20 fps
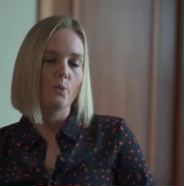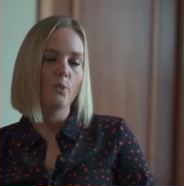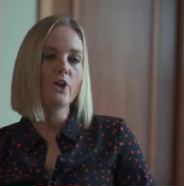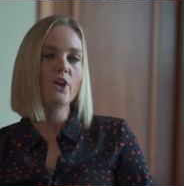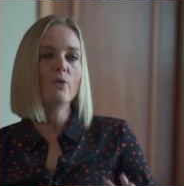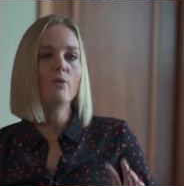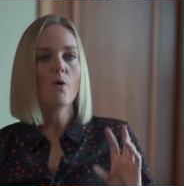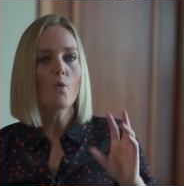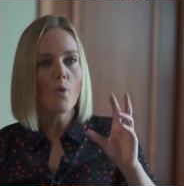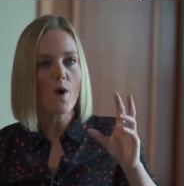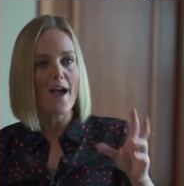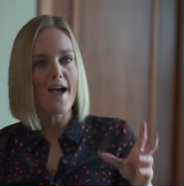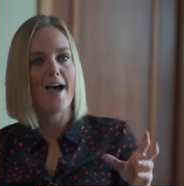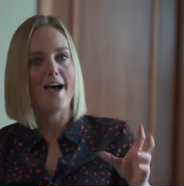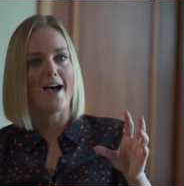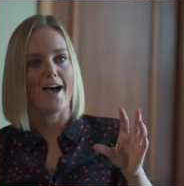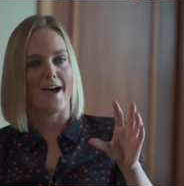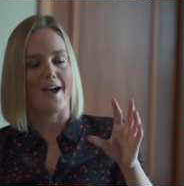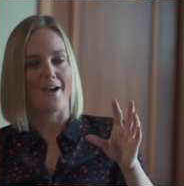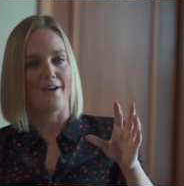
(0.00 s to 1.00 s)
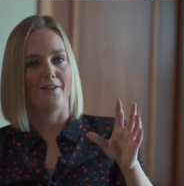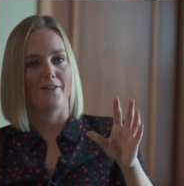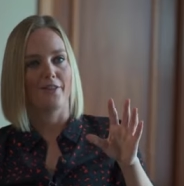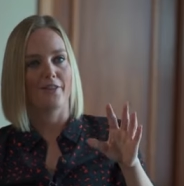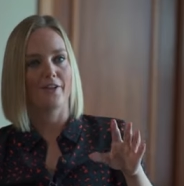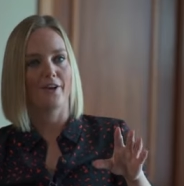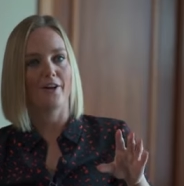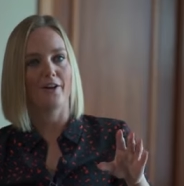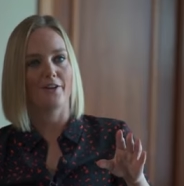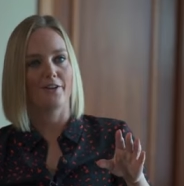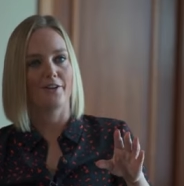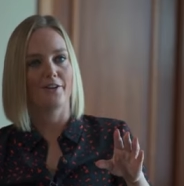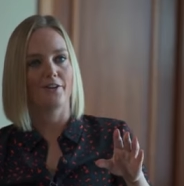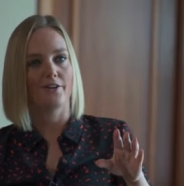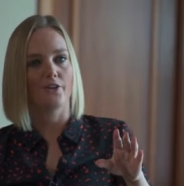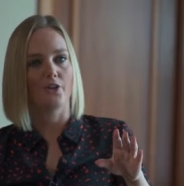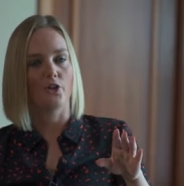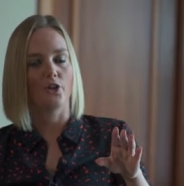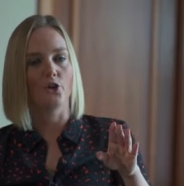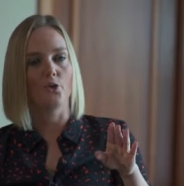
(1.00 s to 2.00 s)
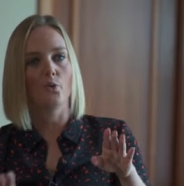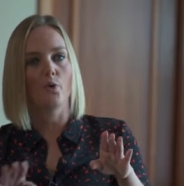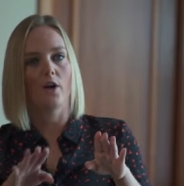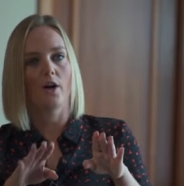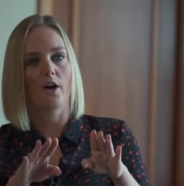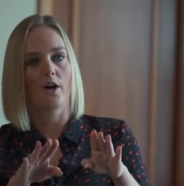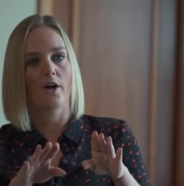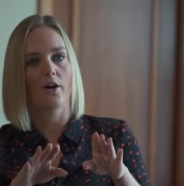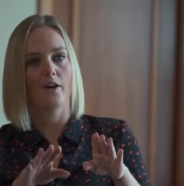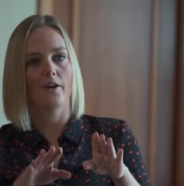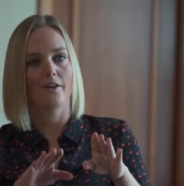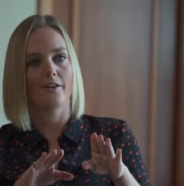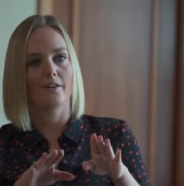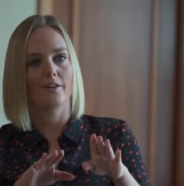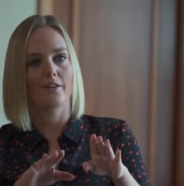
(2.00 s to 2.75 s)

Were you aware that you were